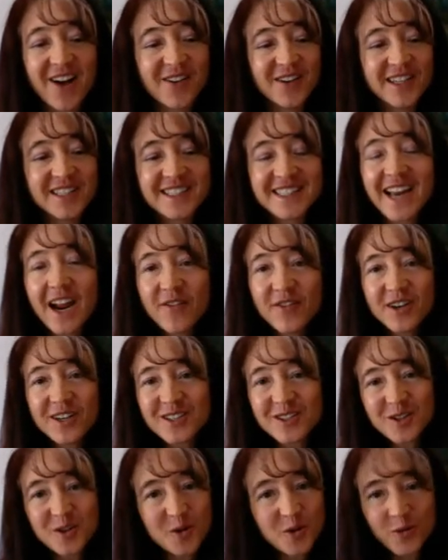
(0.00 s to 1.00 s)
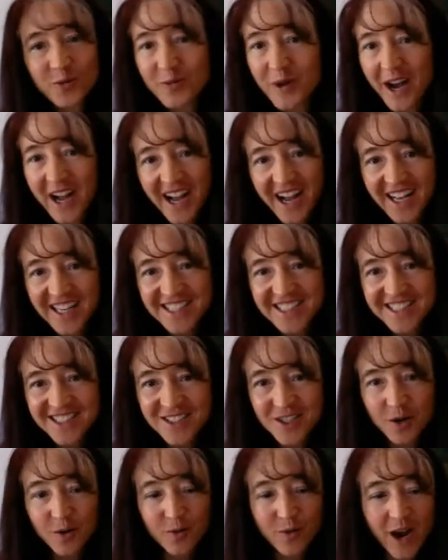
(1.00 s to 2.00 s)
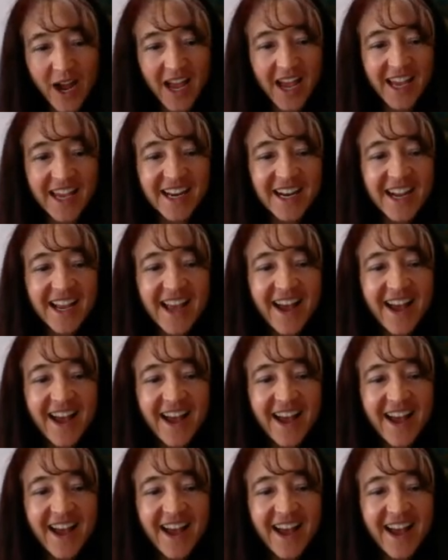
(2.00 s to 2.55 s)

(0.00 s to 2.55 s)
It's never too much to write.